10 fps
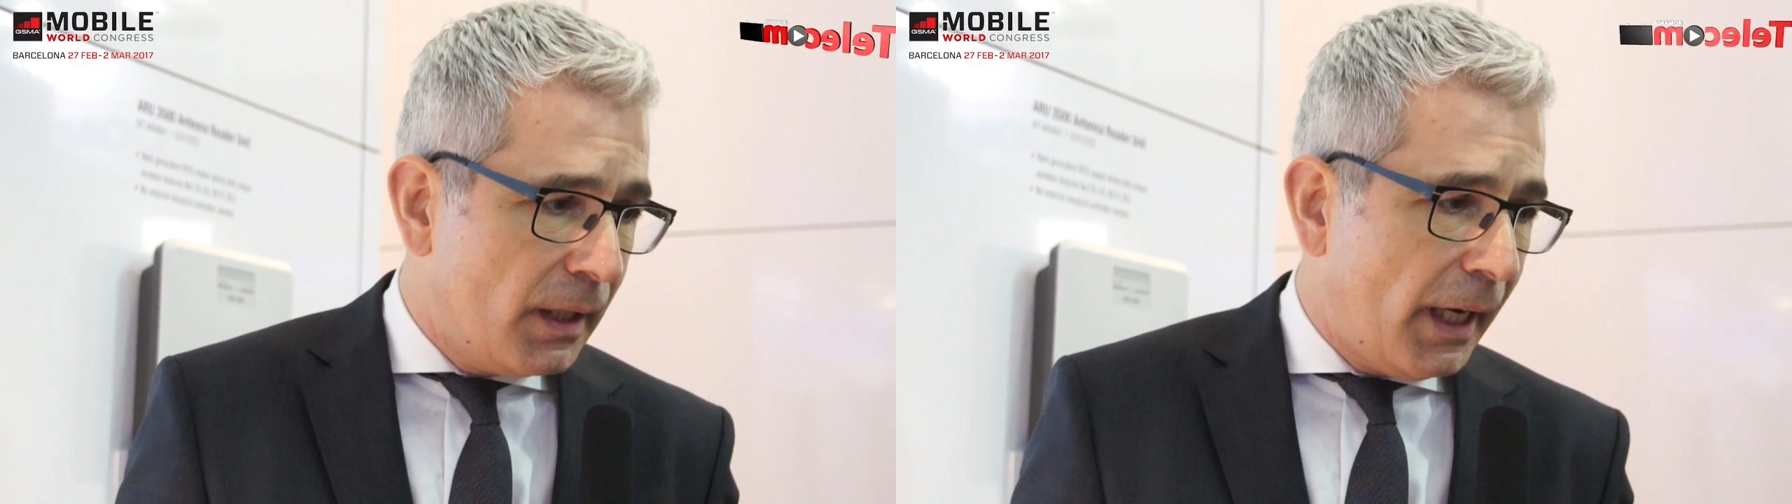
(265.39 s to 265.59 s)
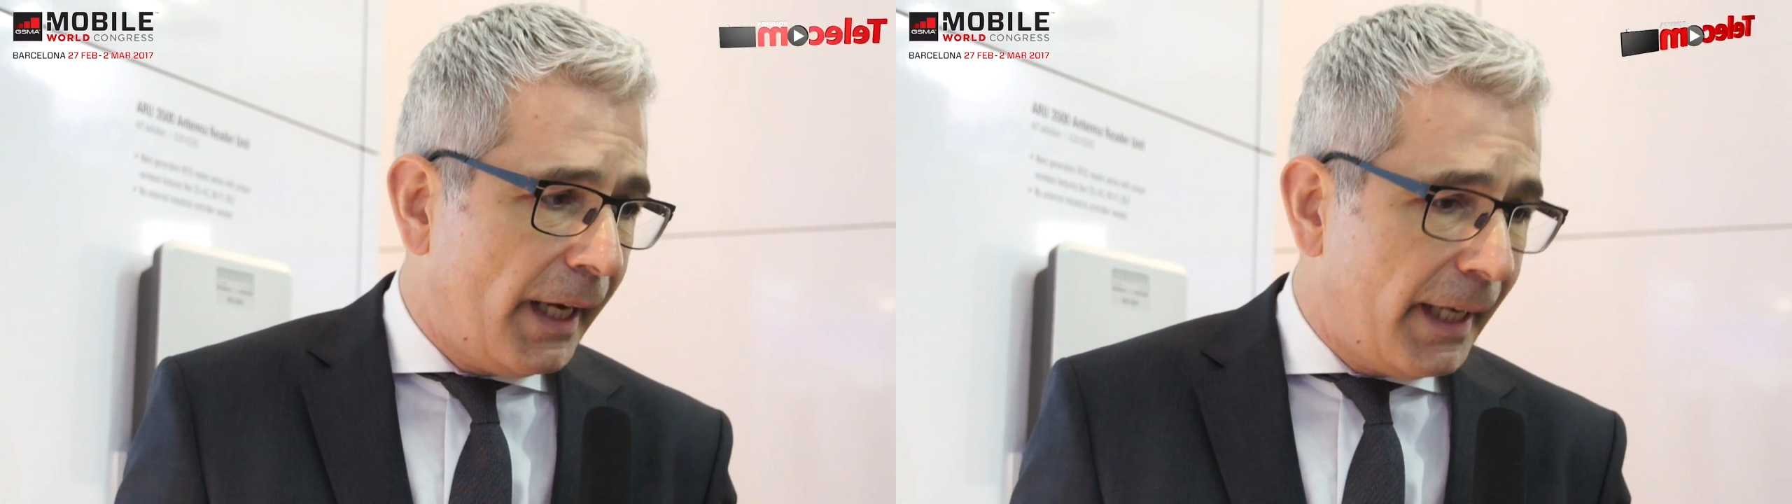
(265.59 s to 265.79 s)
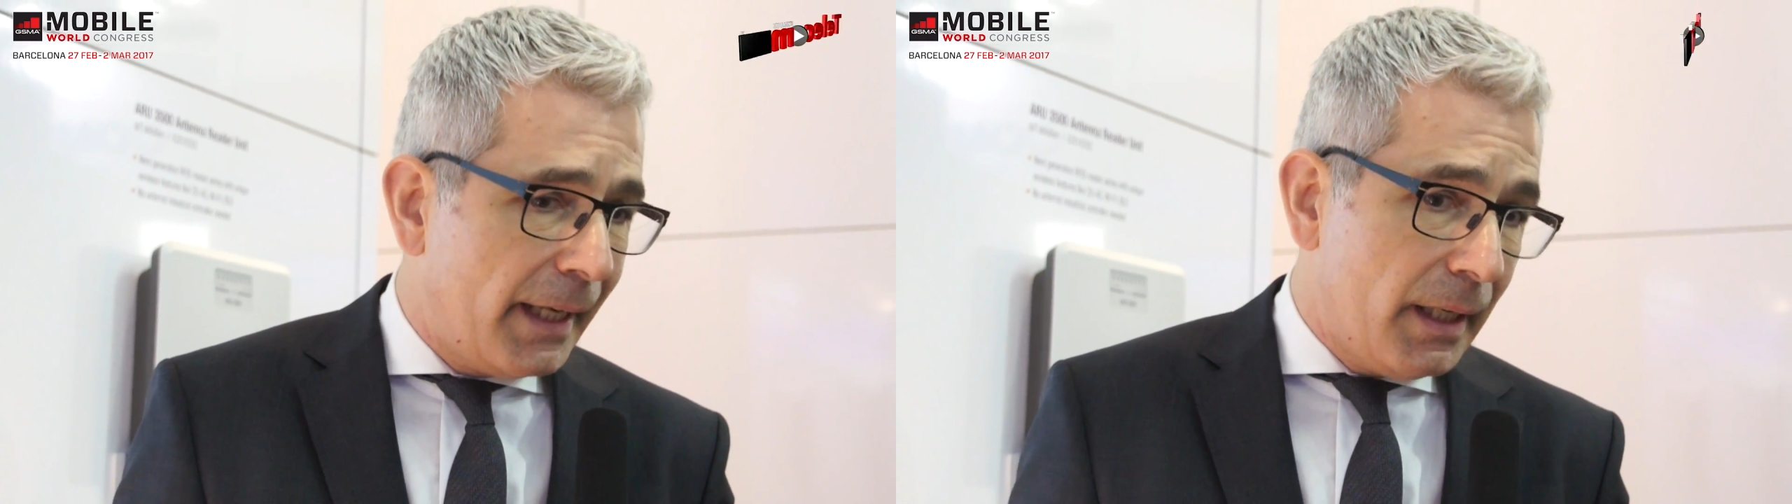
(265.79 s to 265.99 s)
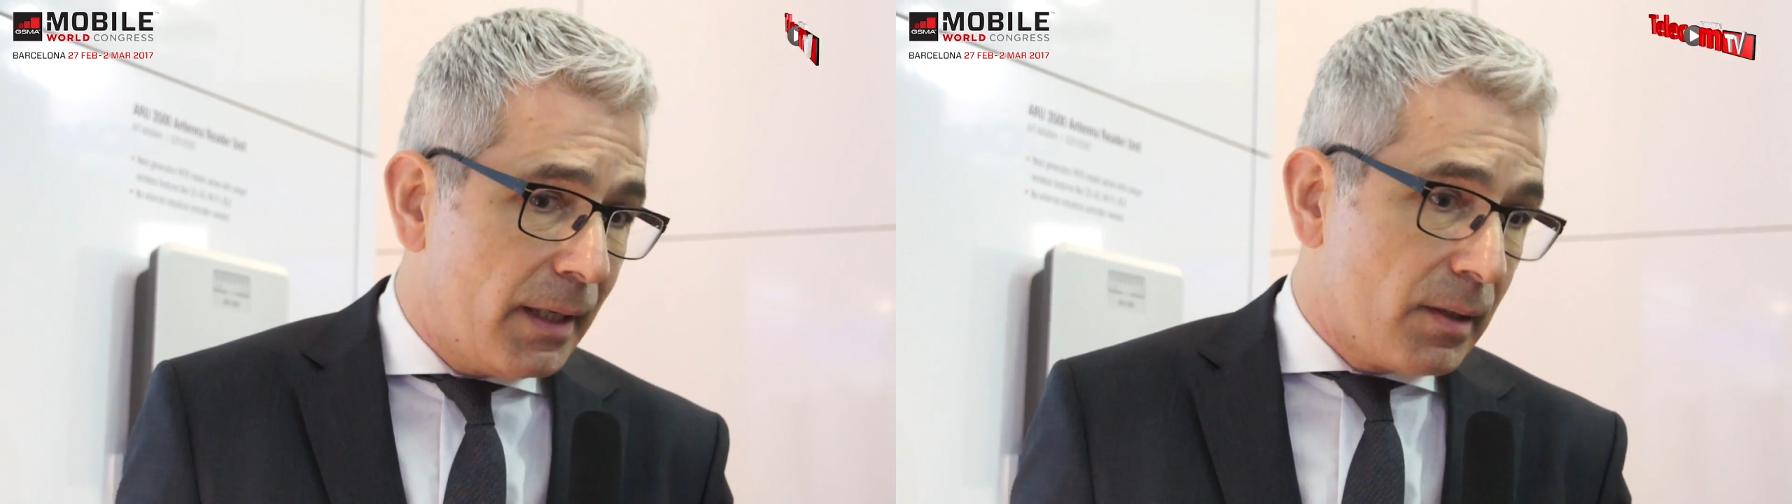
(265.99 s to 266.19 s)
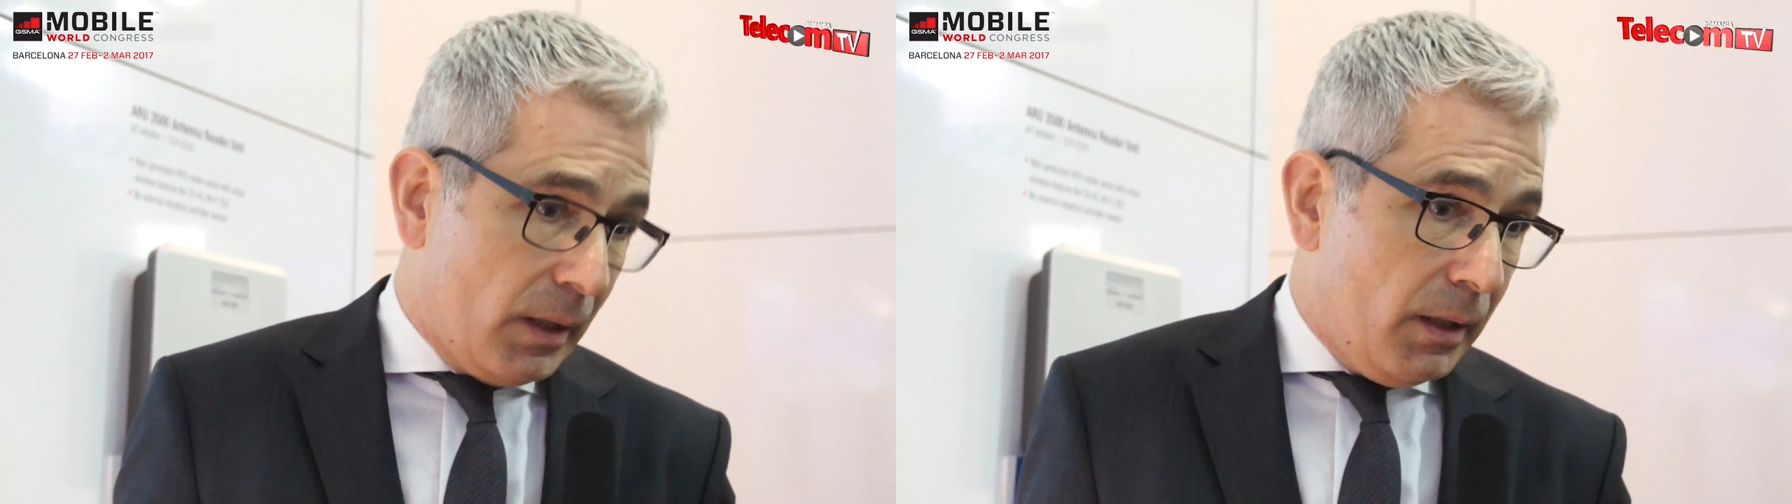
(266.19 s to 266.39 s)
And that
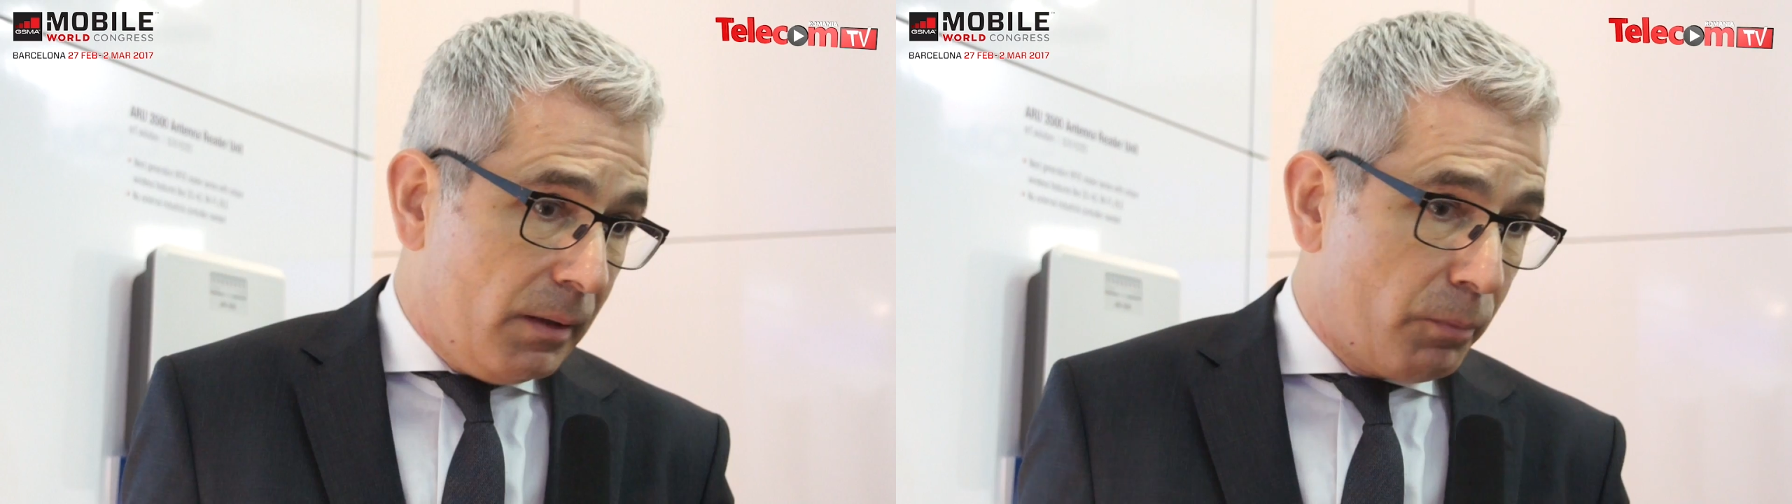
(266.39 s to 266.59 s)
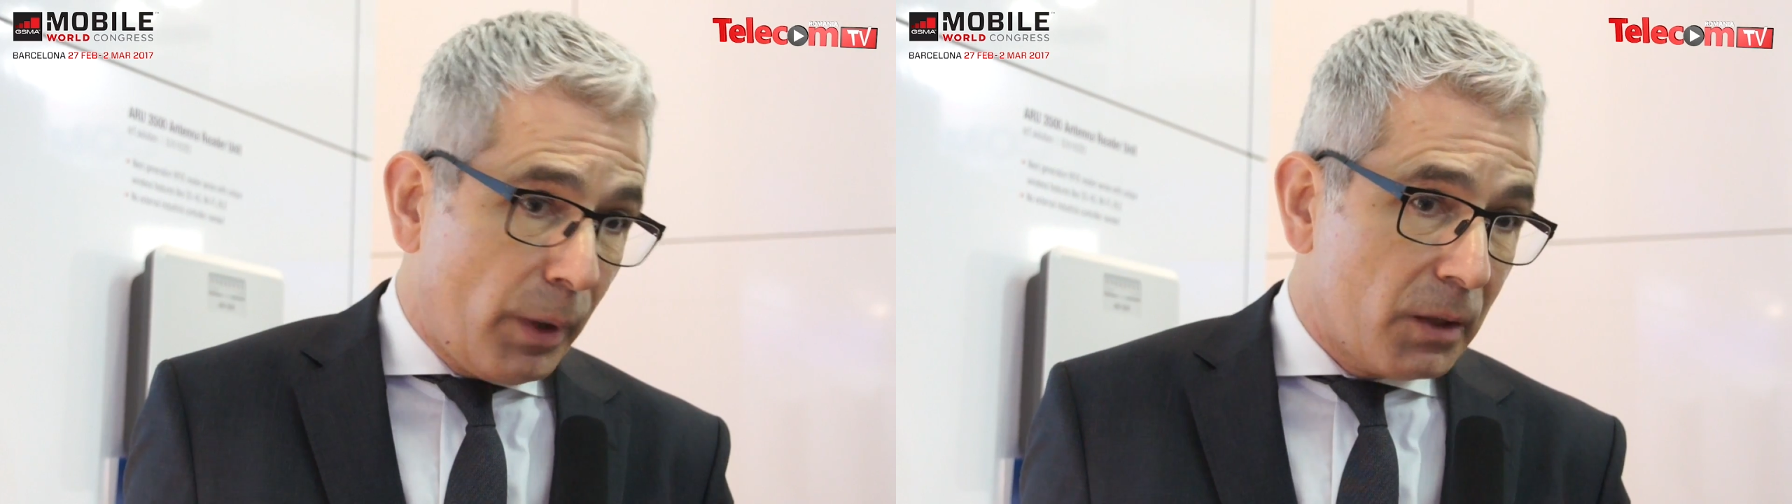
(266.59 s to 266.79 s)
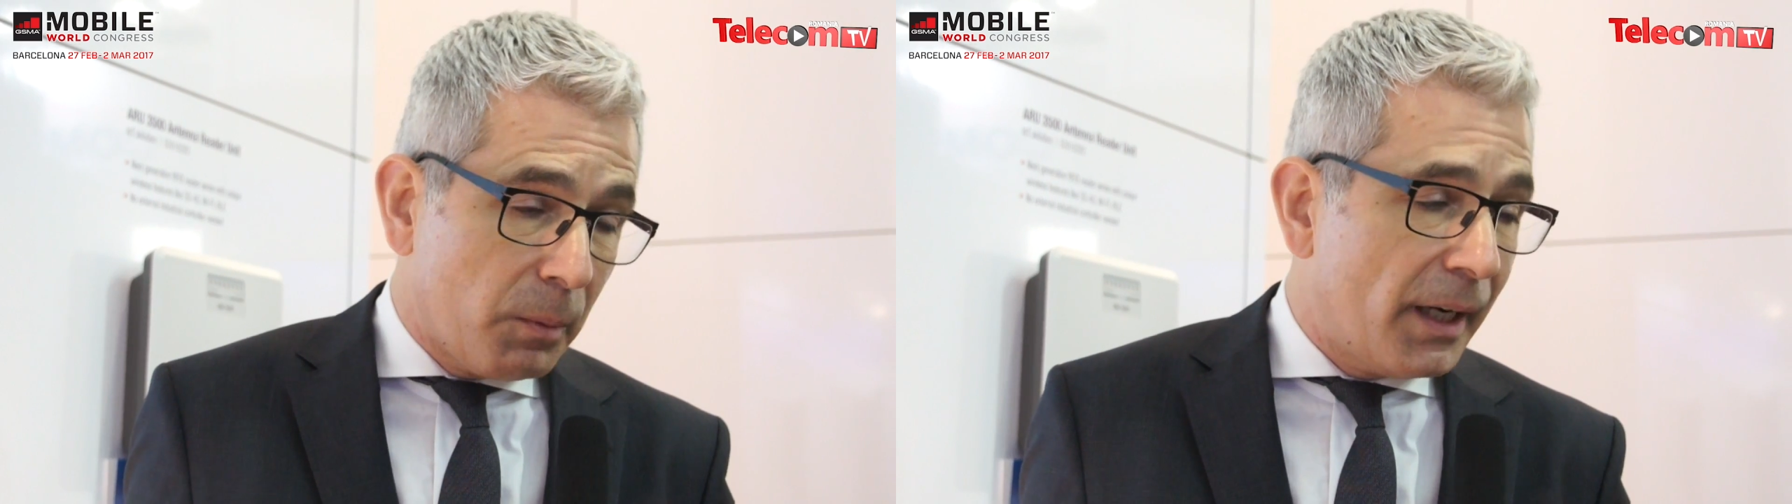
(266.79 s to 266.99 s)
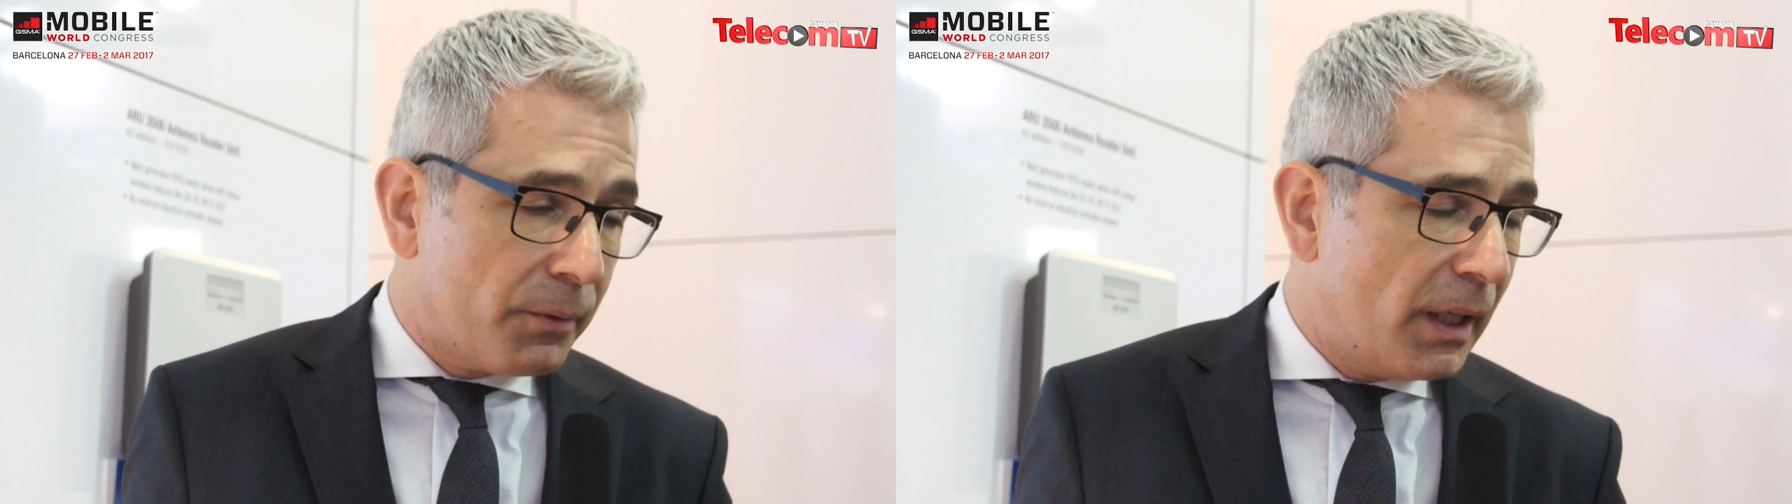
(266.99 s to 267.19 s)
is a worldwide